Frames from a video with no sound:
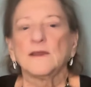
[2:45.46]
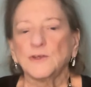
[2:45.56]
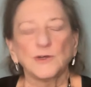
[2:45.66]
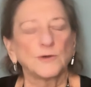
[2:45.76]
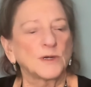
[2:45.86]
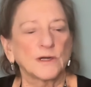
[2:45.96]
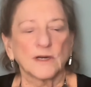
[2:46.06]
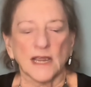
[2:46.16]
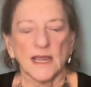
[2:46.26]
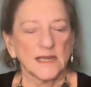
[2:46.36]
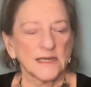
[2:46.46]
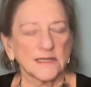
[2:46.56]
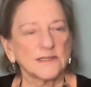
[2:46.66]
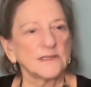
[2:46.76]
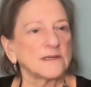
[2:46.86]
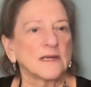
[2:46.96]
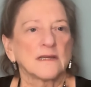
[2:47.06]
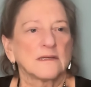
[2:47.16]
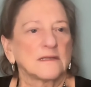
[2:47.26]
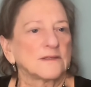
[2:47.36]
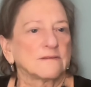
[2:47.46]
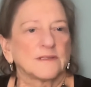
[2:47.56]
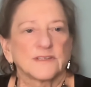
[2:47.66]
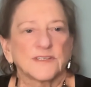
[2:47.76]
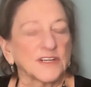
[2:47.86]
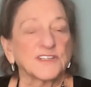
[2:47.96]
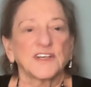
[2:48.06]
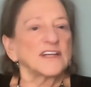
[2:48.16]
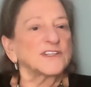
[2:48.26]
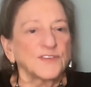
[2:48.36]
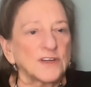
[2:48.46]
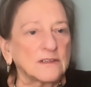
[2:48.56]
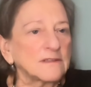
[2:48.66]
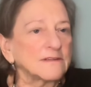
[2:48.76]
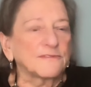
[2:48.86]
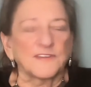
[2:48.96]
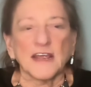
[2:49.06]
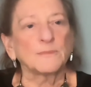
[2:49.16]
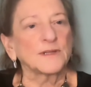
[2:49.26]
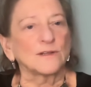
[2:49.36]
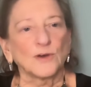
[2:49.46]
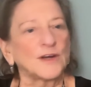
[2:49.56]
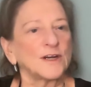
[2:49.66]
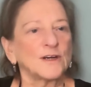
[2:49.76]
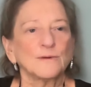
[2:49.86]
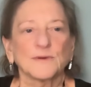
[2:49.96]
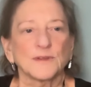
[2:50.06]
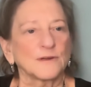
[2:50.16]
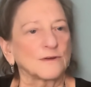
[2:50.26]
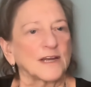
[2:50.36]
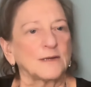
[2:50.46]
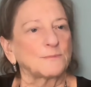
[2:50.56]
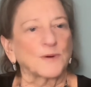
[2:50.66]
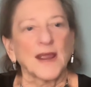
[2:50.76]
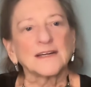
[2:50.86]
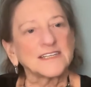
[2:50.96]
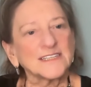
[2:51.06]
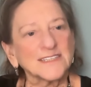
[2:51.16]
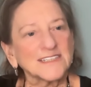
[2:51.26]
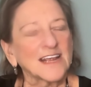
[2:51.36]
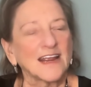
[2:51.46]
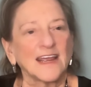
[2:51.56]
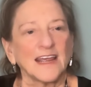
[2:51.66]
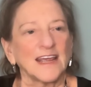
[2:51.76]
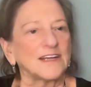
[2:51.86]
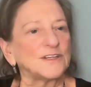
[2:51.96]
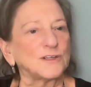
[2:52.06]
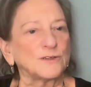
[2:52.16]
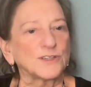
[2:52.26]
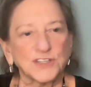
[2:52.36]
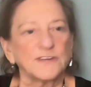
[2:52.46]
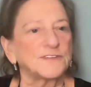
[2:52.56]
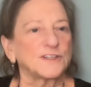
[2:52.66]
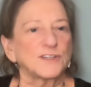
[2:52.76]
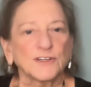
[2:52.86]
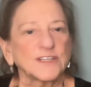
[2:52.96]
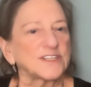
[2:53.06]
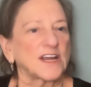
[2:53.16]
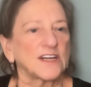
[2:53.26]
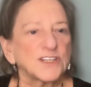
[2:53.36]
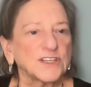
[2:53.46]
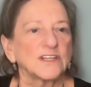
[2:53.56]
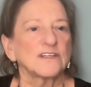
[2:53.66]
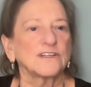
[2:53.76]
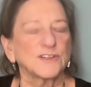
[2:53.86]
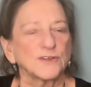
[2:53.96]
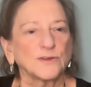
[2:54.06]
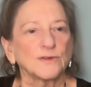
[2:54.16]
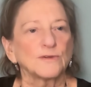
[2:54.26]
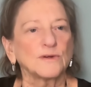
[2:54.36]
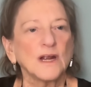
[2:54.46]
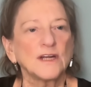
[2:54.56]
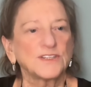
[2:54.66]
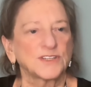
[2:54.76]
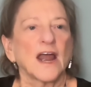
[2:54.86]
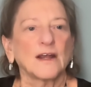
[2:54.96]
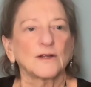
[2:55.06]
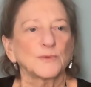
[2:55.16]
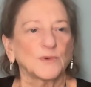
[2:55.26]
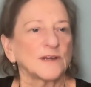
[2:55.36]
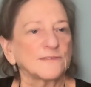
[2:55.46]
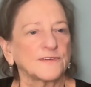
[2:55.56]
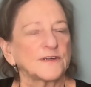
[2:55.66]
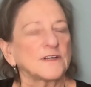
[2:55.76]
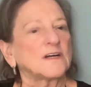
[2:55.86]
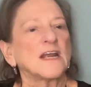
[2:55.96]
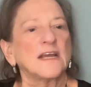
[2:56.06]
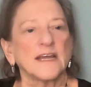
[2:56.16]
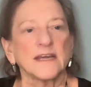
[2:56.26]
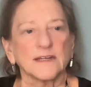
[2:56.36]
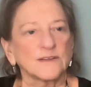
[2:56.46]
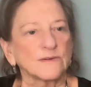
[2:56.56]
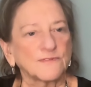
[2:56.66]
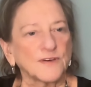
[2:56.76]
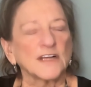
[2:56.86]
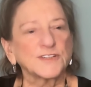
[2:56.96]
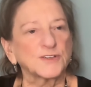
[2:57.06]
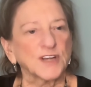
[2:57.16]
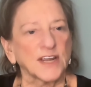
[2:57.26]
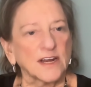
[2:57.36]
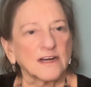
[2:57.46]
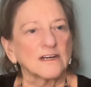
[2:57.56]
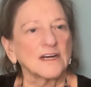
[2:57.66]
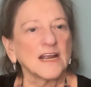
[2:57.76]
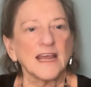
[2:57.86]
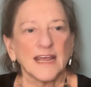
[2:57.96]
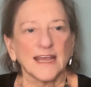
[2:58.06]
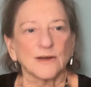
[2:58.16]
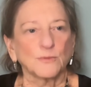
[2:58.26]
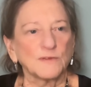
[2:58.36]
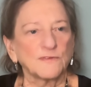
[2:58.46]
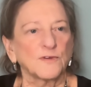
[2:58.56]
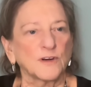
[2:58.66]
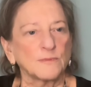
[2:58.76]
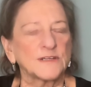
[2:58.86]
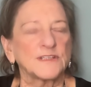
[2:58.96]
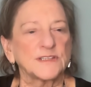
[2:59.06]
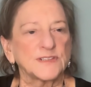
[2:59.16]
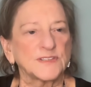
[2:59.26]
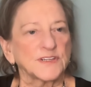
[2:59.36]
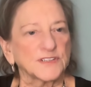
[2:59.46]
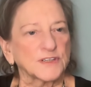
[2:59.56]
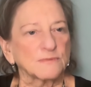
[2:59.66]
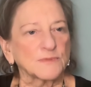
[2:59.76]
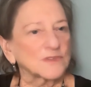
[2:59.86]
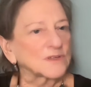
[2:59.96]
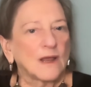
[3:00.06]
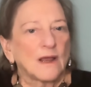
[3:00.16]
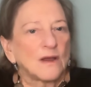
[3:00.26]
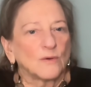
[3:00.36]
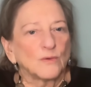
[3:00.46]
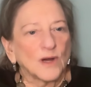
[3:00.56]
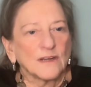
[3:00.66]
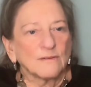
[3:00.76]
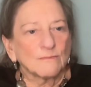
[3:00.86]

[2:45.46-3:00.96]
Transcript: You were a successful family lawyer with a great practice, and you shifted your attention to child welfare and foster care and reforming these systems. What